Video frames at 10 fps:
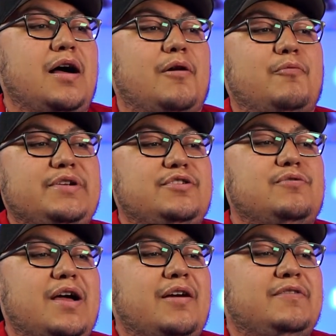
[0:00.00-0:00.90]
we do
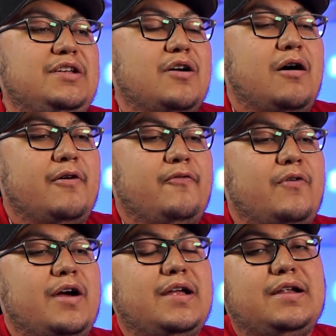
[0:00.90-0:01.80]
have the
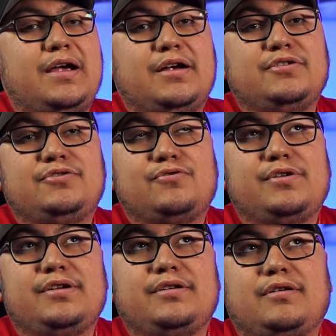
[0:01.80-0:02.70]
Off-White Air
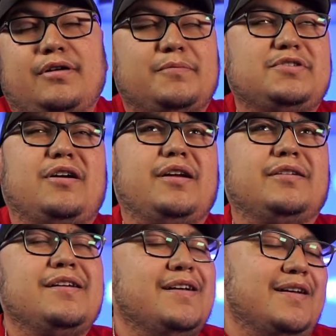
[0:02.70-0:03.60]
Jordan, or I'm sorry,
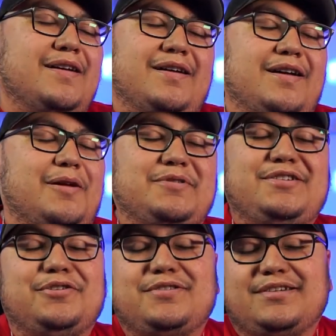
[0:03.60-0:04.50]
I'm
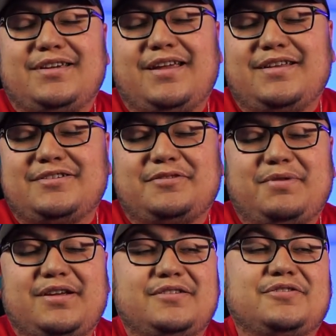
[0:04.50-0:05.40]
just used to saying that just
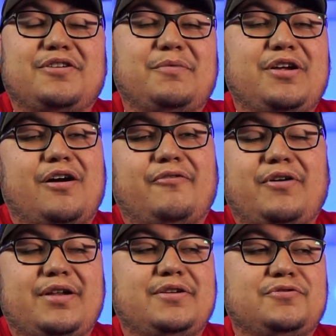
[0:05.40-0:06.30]
because there's so many
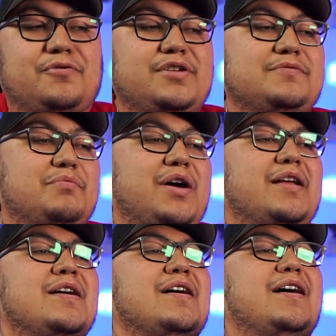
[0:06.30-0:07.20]
Off-White Air Jordans,
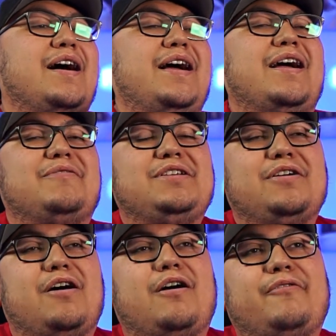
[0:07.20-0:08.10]
but I have
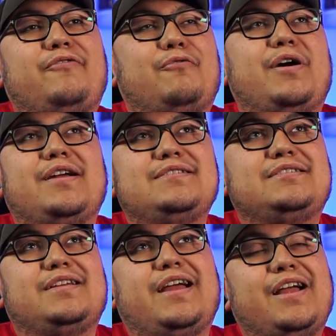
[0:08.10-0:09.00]
the
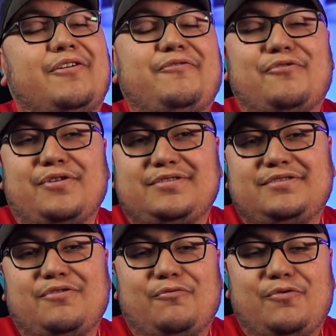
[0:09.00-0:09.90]
Off-White Air
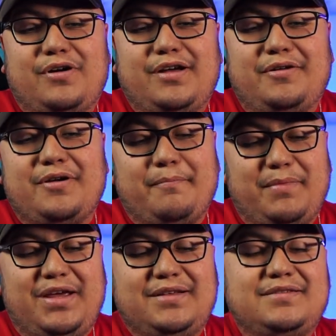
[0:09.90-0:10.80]
Force 1
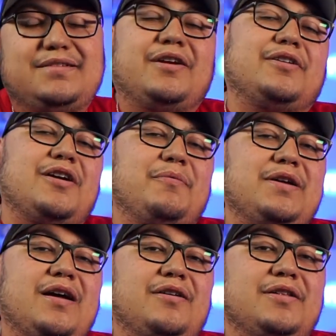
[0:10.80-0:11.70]
mids that are
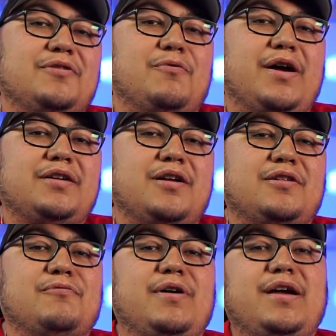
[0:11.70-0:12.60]
coming out in the white
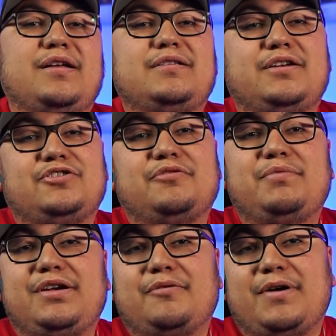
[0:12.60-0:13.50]
colorway. They should
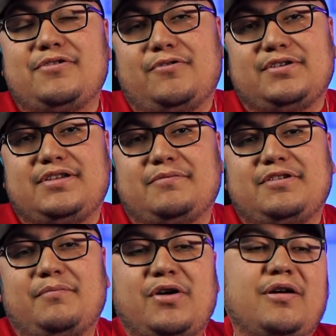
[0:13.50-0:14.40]
be on my doorstep
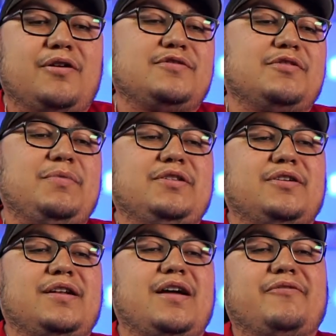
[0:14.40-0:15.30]
tomorrow, so be
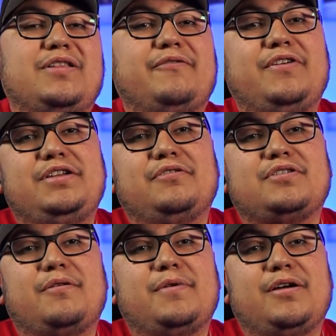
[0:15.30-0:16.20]
looking out for that video
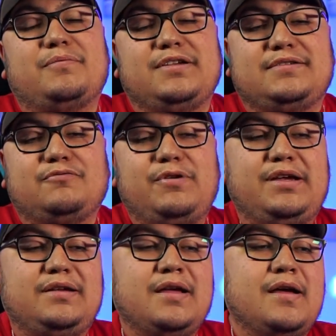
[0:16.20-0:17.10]
coming up this
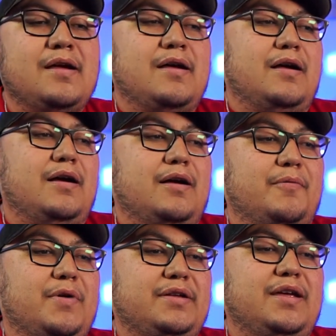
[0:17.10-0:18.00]
week.
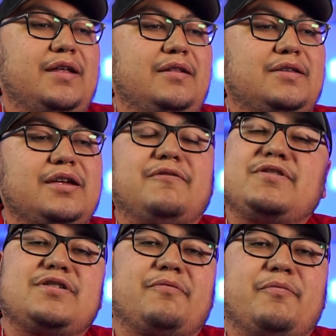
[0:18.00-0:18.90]
Again, thank you for
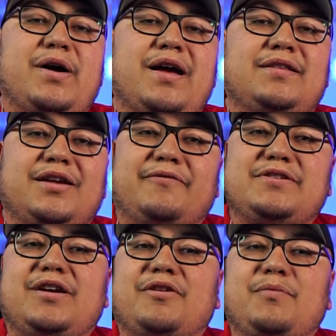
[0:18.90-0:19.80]
stopping by. Thank you for
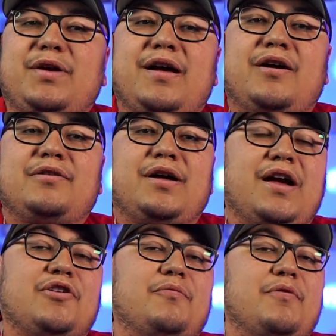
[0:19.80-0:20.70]
checking me out. I
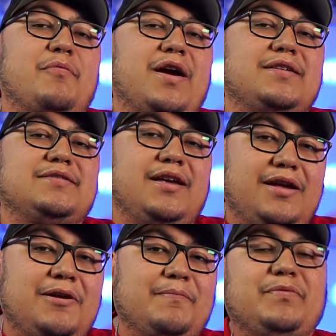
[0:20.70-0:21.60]
go by Mike
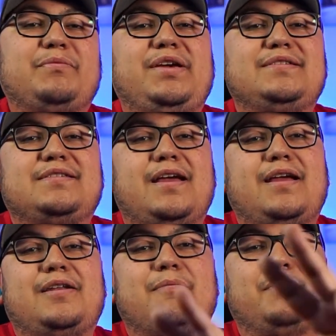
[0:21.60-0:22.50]
T. Peace
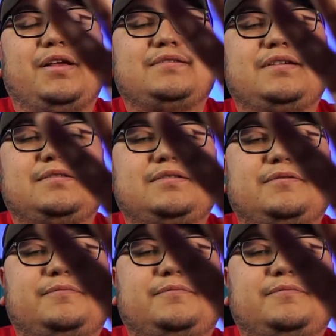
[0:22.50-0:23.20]
and blessings.